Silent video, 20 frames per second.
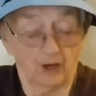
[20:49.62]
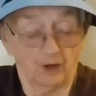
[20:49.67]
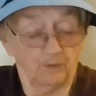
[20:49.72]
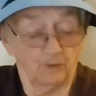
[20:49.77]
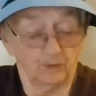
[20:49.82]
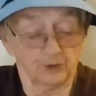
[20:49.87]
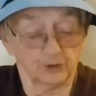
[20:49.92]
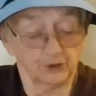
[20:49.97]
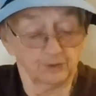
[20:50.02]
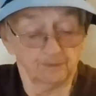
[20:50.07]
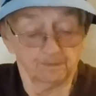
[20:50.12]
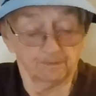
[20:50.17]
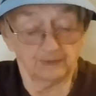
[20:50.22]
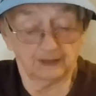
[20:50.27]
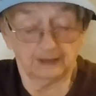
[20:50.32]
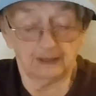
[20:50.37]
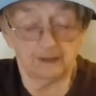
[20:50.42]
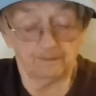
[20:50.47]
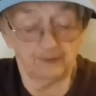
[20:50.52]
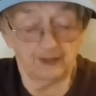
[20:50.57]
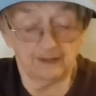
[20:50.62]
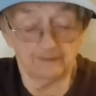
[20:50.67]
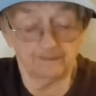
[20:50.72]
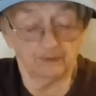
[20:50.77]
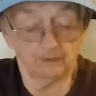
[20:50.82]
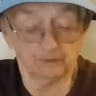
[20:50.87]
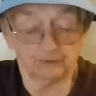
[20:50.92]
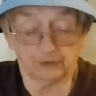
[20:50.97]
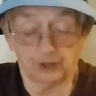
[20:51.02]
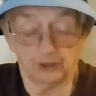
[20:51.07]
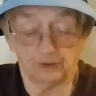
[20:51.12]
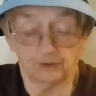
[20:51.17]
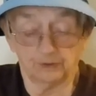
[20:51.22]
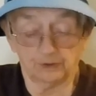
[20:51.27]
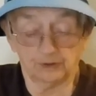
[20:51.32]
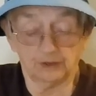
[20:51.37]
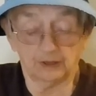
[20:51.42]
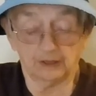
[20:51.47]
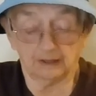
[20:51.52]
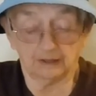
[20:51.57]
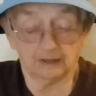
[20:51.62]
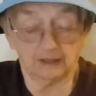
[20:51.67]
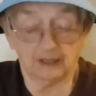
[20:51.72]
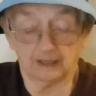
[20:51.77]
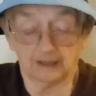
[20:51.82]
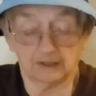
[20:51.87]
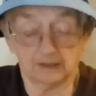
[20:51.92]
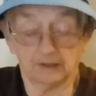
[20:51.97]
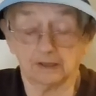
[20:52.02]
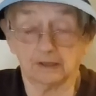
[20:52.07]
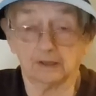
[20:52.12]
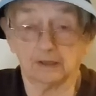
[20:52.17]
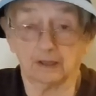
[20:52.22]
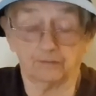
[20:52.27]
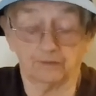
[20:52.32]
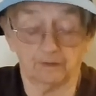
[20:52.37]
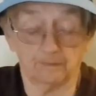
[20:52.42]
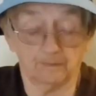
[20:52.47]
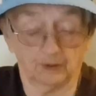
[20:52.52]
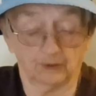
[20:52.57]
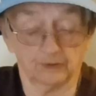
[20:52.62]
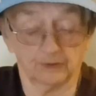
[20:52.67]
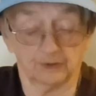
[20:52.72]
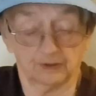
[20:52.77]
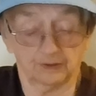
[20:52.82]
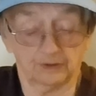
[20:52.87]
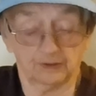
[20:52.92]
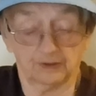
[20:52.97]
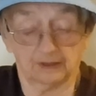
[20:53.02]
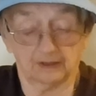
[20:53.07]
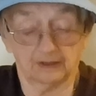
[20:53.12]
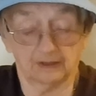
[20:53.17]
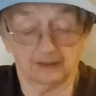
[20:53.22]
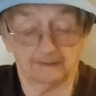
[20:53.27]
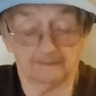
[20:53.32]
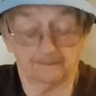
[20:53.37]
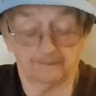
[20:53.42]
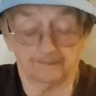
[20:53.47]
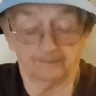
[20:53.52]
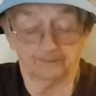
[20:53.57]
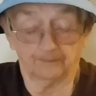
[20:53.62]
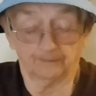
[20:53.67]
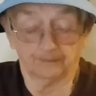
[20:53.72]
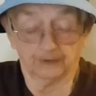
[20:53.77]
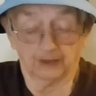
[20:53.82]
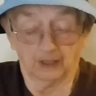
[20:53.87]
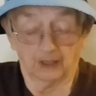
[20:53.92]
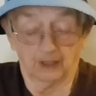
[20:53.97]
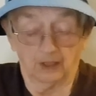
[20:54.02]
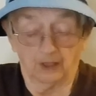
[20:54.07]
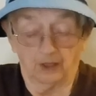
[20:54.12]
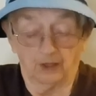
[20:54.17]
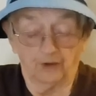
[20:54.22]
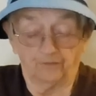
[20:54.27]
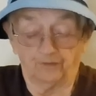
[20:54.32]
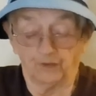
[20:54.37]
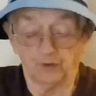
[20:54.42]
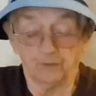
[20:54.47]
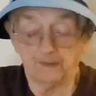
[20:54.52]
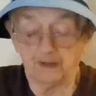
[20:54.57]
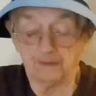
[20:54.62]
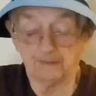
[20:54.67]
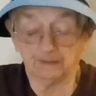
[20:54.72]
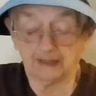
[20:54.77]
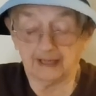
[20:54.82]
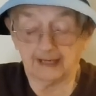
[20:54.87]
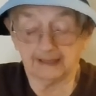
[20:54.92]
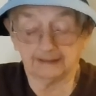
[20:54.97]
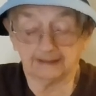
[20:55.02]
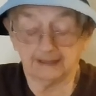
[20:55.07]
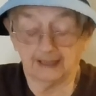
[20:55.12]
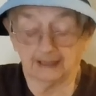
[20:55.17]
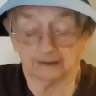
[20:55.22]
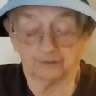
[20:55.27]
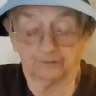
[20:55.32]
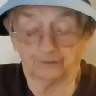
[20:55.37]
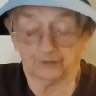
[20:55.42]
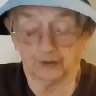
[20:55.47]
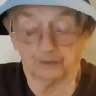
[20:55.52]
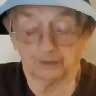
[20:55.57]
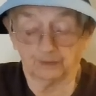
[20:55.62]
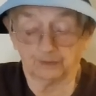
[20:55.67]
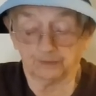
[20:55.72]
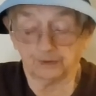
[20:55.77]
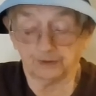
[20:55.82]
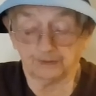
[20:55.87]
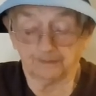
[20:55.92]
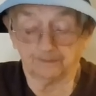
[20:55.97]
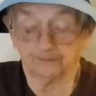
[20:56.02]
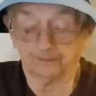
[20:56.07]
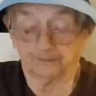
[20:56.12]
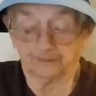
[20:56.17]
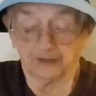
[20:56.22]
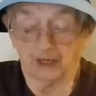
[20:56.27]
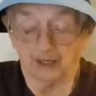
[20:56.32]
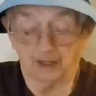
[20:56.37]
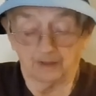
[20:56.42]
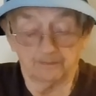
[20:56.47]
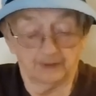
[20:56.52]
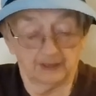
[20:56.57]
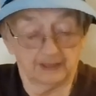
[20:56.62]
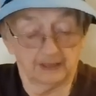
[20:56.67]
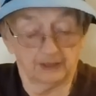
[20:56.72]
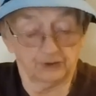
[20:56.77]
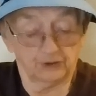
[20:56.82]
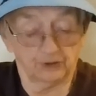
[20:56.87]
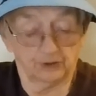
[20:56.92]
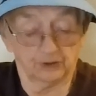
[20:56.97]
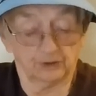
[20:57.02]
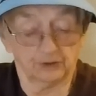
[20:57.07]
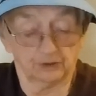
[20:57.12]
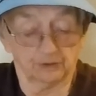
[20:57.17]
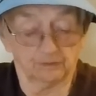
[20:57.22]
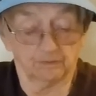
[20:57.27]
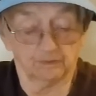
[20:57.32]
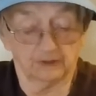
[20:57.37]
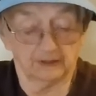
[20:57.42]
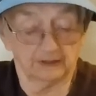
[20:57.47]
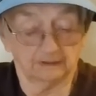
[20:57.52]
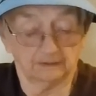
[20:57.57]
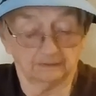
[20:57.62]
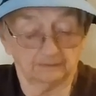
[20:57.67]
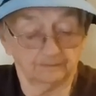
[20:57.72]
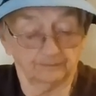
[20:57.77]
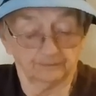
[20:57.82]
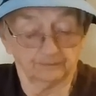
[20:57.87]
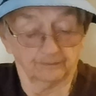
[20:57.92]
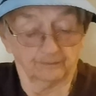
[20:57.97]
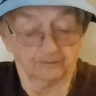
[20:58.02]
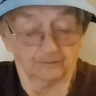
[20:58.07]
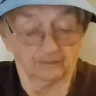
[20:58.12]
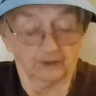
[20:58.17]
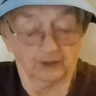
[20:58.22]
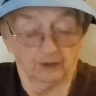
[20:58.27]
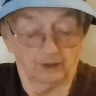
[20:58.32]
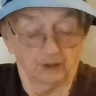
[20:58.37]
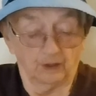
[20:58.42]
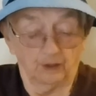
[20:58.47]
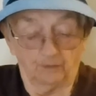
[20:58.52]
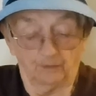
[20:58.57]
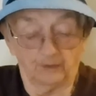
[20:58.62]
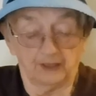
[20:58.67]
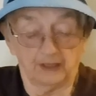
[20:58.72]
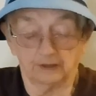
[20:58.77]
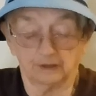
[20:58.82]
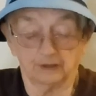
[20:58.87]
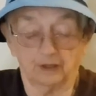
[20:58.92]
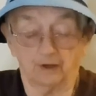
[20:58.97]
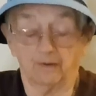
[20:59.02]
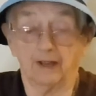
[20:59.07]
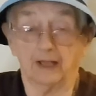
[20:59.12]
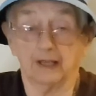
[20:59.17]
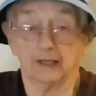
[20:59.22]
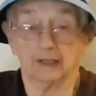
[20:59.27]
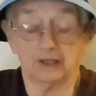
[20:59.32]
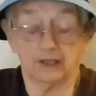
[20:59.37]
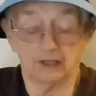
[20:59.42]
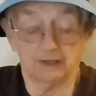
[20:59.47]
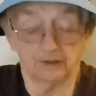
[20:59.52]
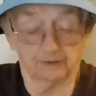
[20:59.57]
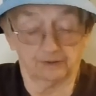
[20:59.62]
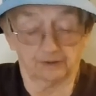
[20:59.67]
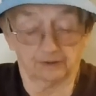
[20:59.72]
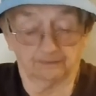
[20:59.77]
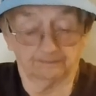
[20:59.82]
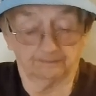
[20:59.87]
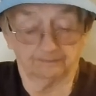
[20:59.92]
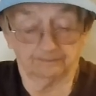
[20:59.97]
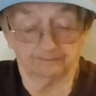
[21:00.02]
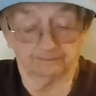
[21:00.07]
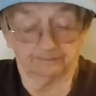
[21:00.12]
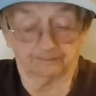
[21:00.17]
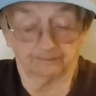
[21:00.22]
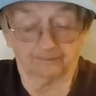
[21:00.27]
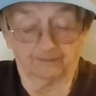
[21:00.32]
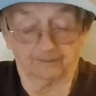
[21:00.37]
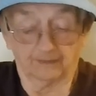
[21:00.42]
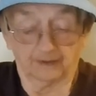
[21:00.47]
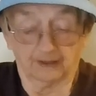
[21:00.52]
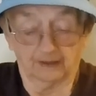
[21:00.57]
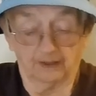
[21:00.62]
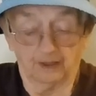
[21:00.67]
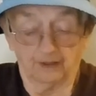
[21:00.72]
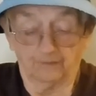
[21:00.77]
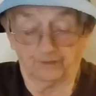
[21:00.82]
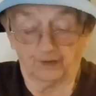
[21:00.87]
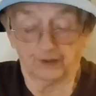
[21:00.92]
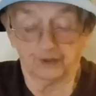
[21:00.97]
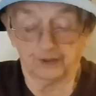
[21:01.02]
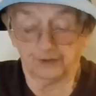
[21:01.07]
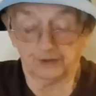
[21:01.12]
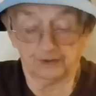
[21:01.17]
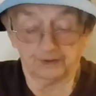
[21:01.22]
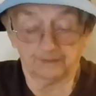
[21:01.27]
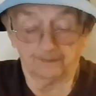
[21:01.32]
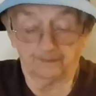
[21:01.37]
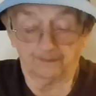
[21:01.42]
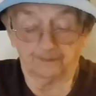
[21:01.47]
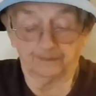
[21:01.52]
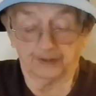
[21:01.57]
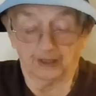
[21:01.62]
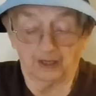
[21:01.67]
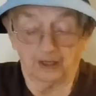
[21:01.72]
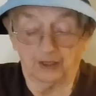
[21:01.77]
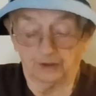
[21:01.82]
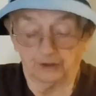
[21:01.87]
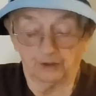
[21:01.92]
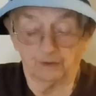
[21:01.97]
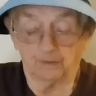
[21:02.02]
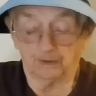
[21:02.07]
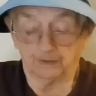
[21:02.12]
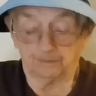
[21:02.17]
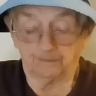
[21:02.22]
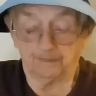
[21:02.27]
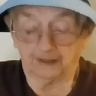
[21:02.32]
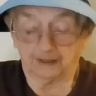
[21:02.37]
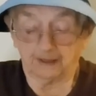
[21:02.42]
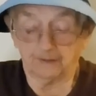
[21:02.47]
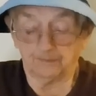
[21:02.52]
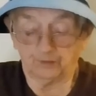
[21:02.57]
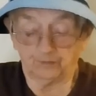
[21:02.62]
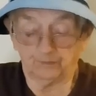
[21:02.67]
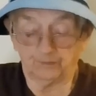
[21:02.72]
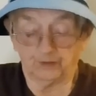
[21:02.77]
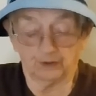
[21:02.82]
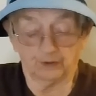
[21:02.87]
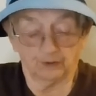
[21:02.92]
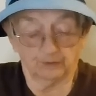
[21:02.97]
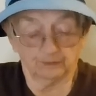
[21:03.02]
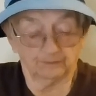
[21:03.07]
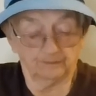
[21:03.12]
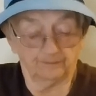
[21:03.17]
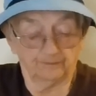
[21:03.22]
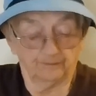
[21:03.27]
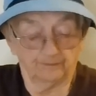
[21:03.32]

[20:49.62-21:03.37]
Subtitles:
which many people used in cases of emergency. Few people had telephones, but it's just as well. We didn't know how to use them. First, you would pick up the phone